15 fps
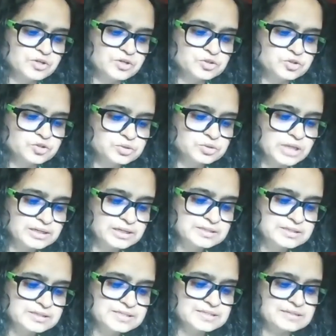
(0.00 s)
to
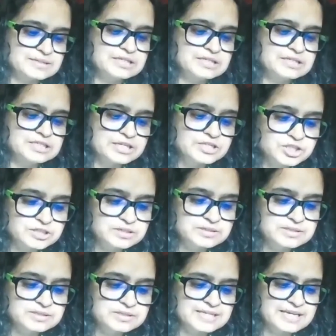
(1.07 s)
Dalit's
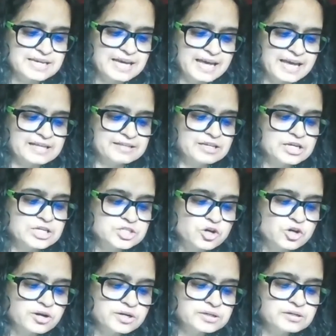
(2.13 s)
intentions and the
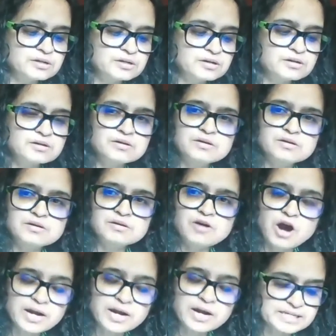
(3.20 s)
historical
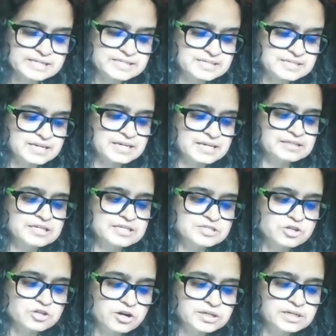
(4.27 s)
context, and the
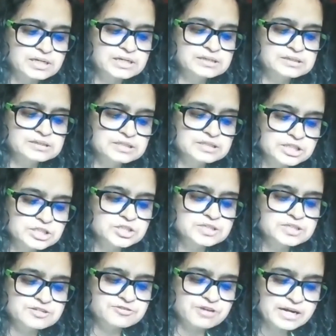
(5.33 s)
historically contingent
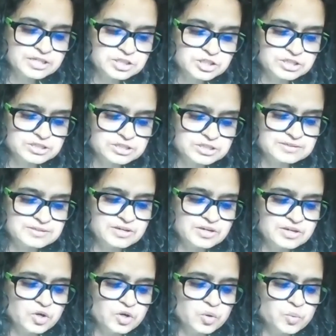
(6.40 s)
strategies
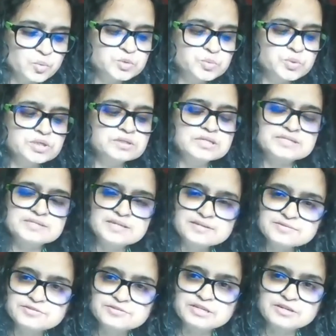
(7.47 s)
which were
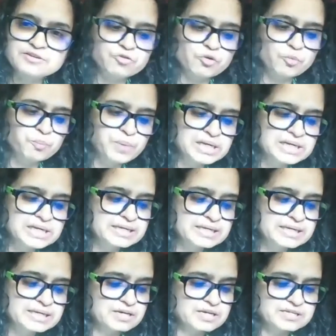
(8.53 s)
necessary for
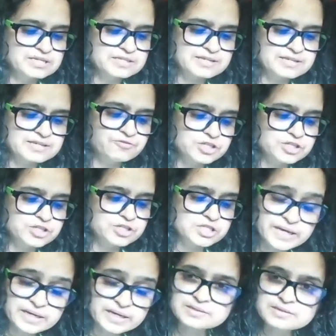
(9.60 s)
building self
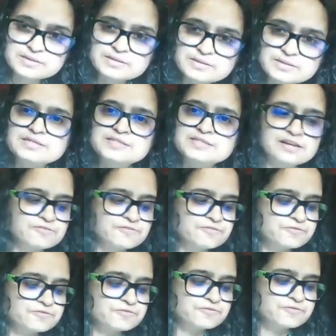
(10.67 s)
respect, self
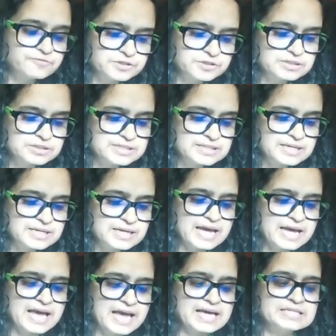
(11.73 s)
confidence,
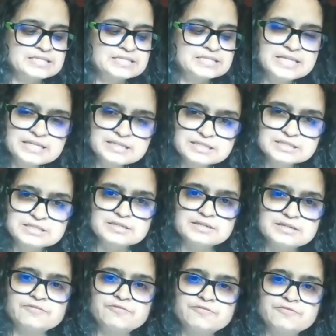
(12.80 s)
and
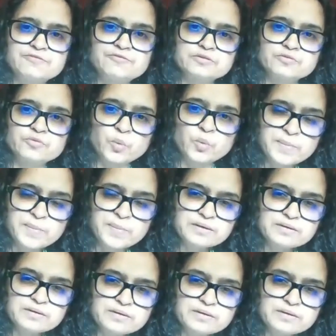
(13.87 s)
dignity for women